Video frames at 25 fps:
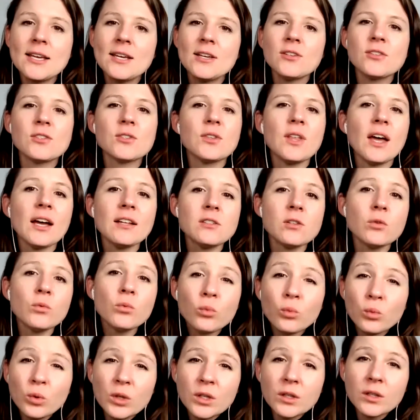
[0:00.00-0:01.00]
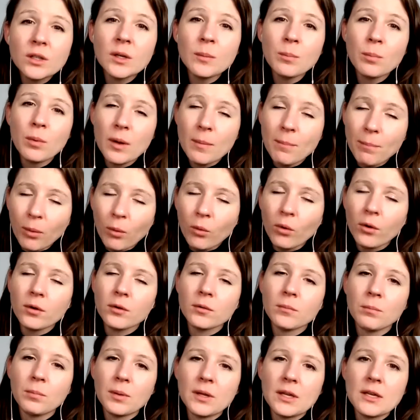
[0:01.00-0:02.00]
So that's a really
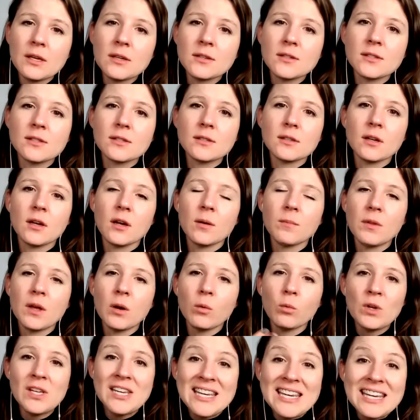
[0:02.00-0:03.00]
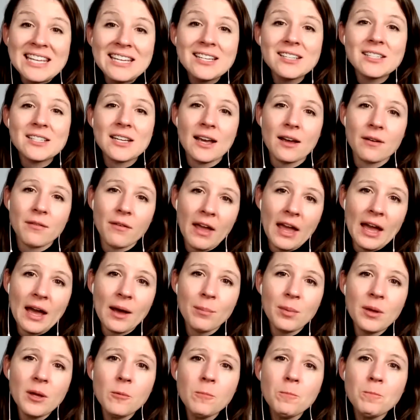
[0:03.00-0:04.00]
important piece that we need to have
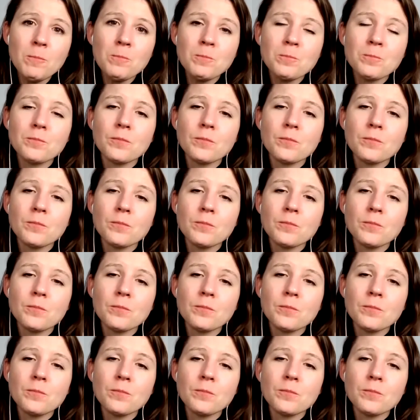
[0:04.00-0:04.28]
happen.